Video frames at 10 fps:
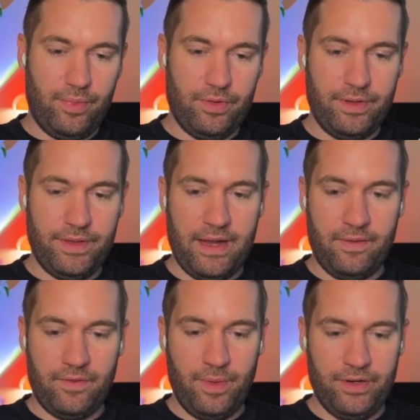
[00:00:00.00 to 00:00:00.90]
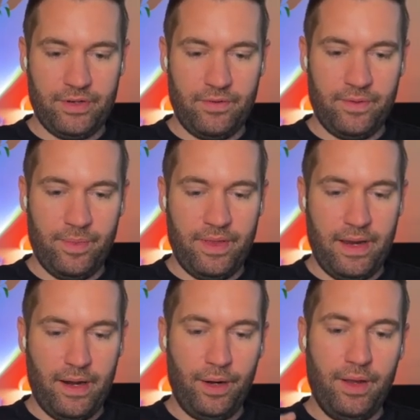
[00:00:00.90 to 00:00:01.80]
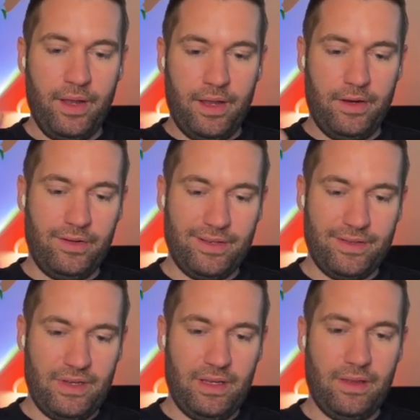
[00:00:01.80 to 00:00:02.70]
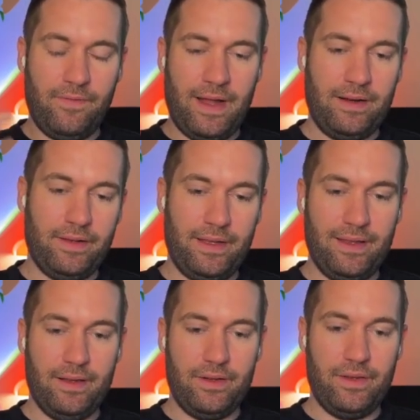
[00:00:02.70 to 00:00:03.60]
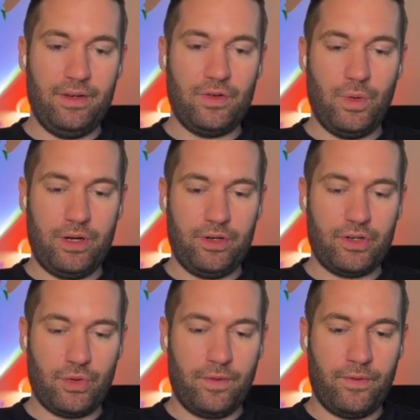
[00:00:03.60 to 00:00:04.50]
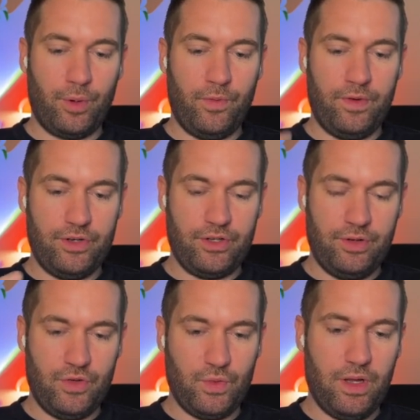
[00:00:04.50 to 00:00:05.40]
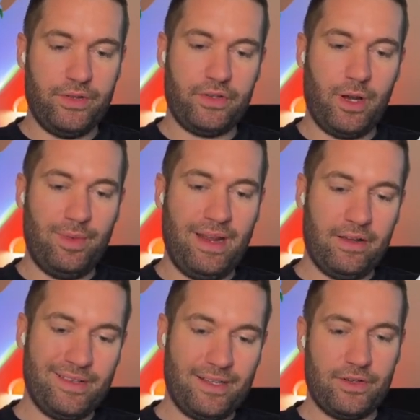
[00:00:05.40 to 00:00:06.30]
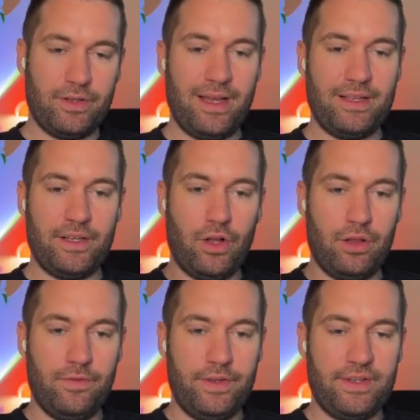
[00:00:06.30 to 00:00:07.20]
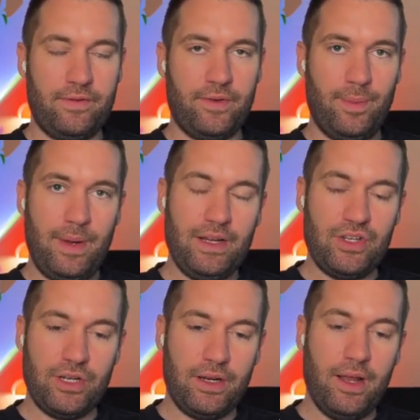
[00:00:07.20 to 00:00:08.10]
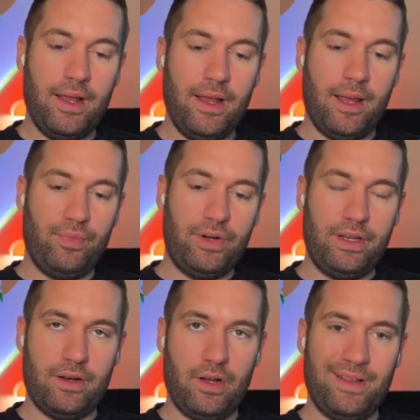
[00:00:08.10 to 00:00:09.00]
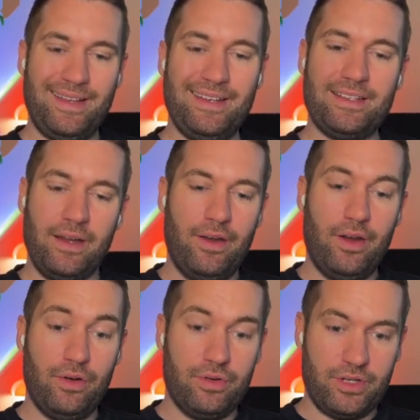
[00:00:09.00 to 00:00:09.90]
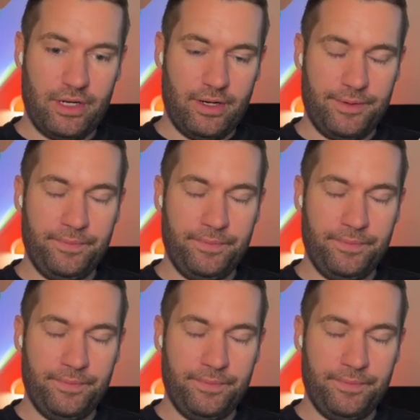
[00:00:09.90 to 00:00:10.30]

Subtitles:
that information from there, and you can see finally the Twitter short form version as well. So I'm now centralizing all of this information and putting it all into Notion.